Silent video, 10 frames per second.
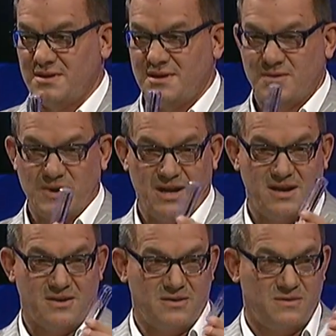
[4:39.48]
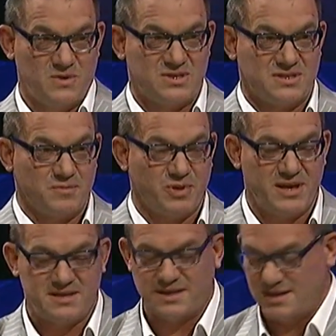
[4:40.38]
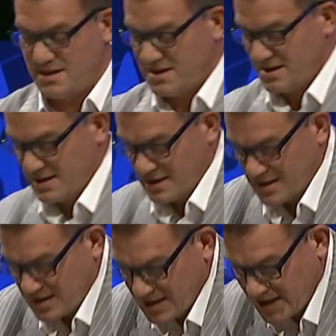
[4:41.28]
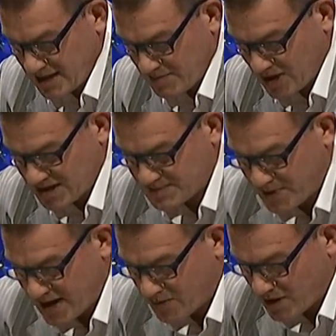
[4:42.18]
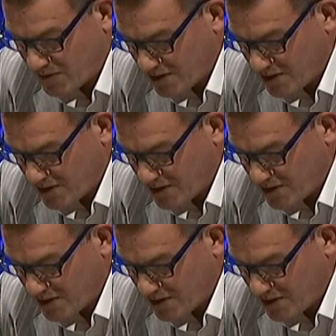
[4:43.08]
right here, which is to place it. I get my spot where I want to